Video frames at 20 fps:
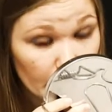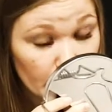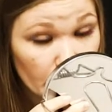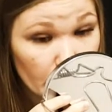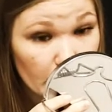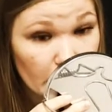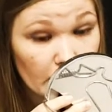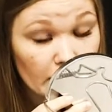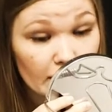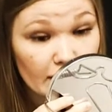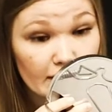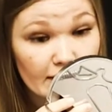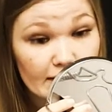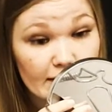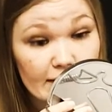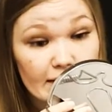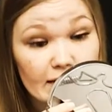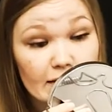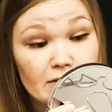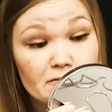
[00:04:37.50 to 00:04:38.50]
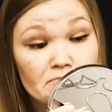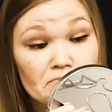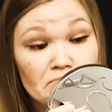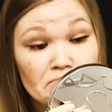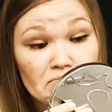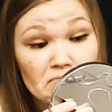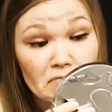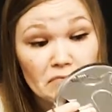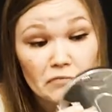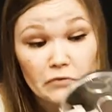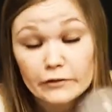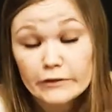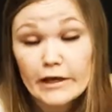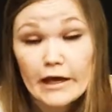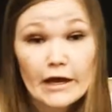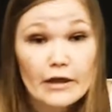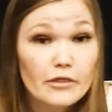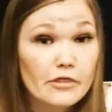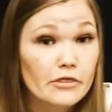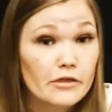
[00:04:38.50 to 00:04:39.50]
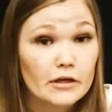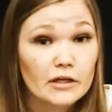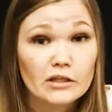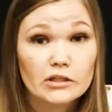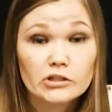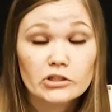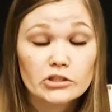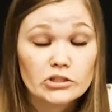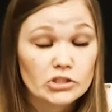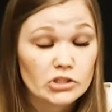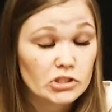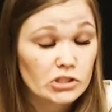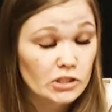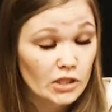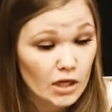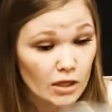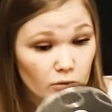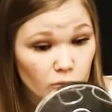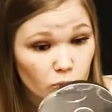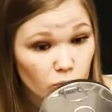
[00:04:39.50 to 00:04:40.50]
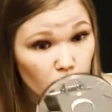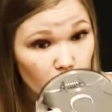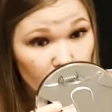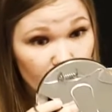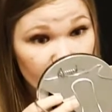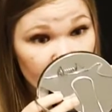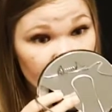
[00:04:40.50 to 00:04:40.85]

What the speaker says: because that thing does not want to